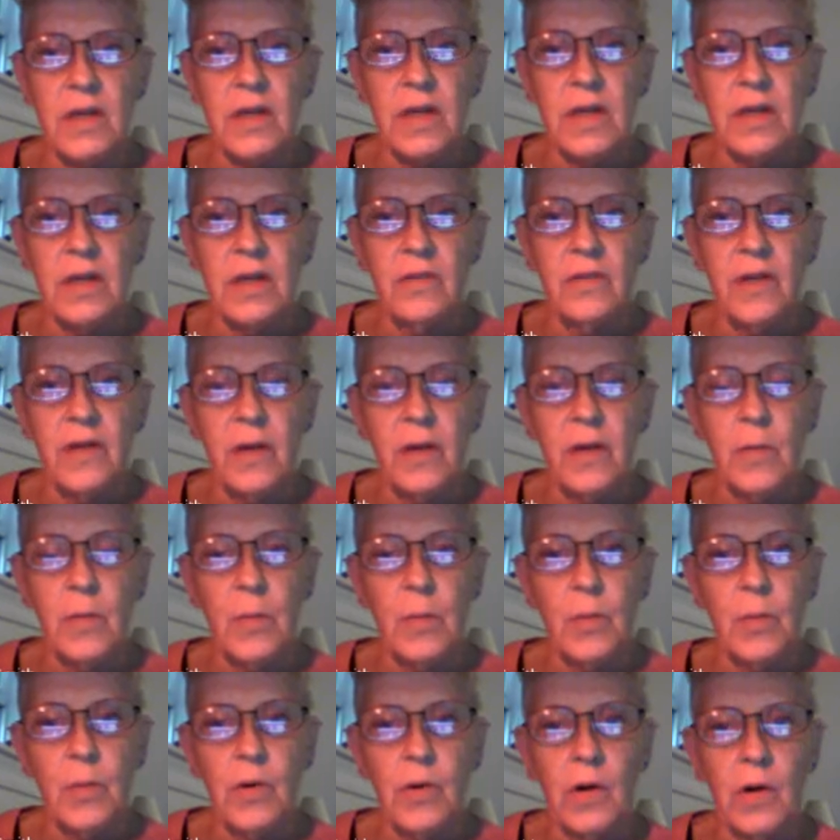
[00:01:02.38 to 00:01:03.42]
of how we
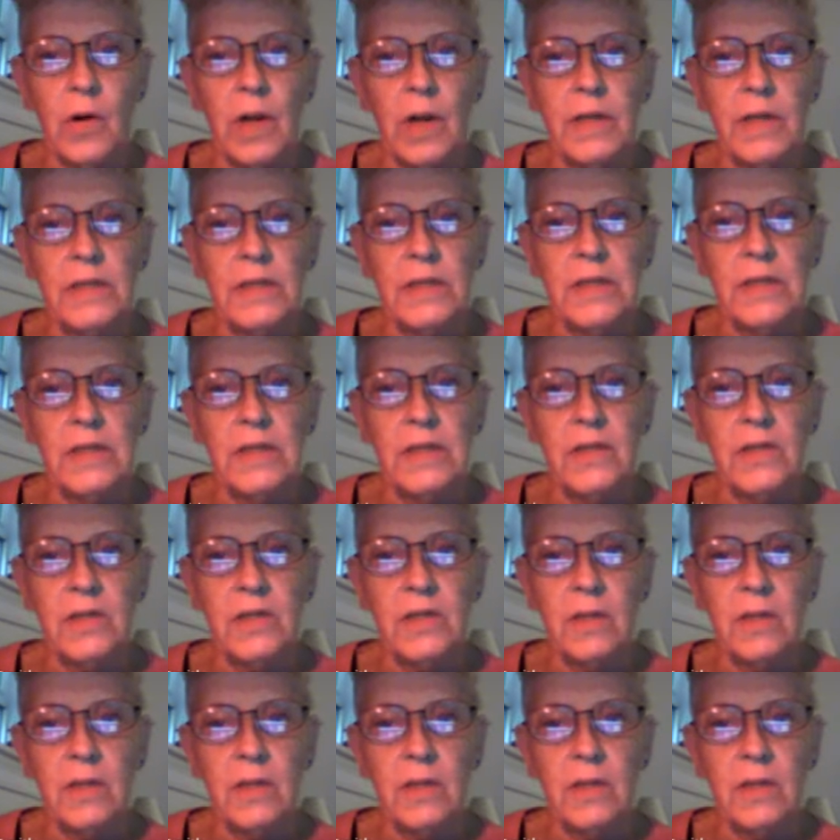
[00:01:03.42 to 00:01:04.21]
put our ideas